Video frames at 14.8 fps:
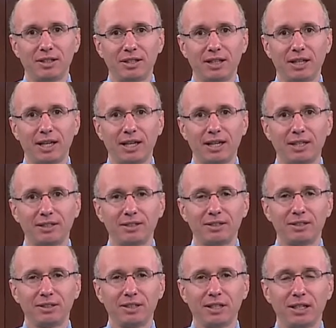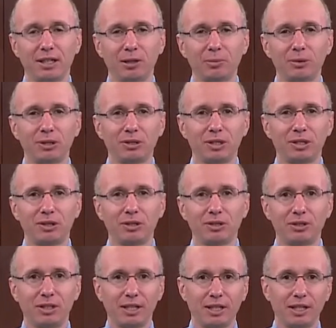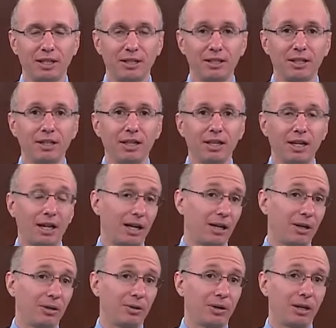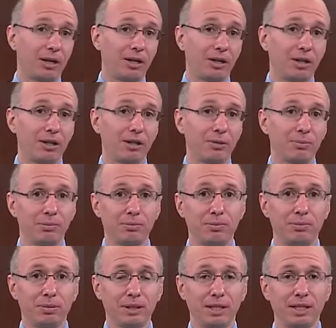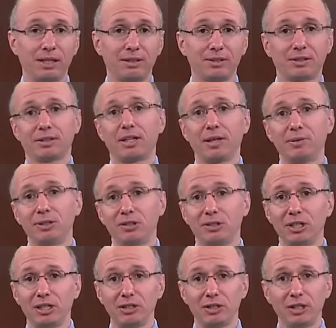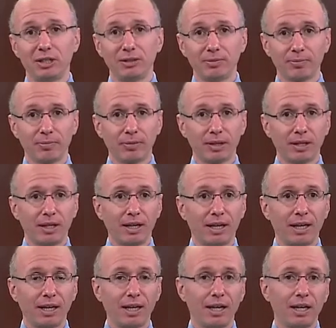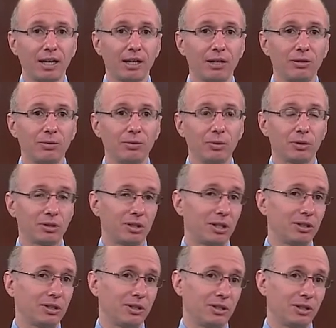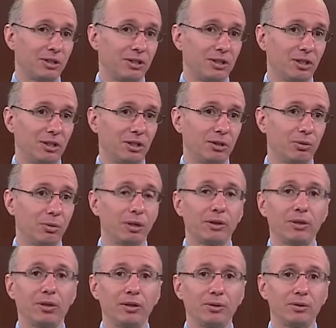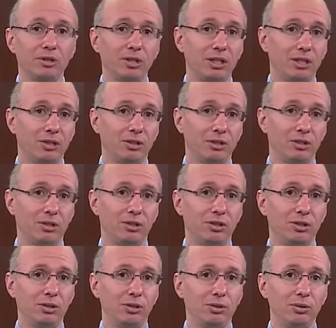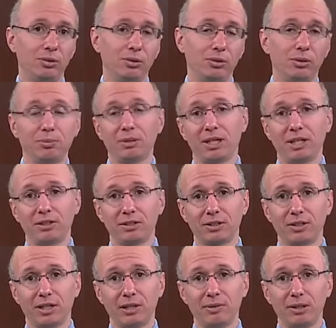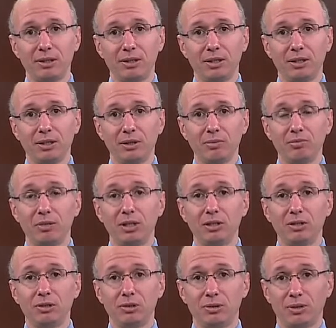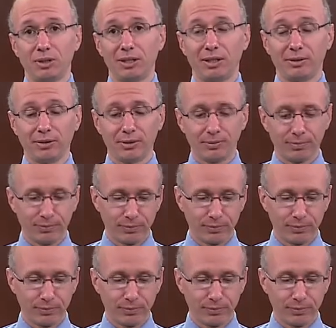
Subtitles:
that helps us understand how our planet's climate is changing, and we'll start to consider what those changes to the planet's climate mean to our health.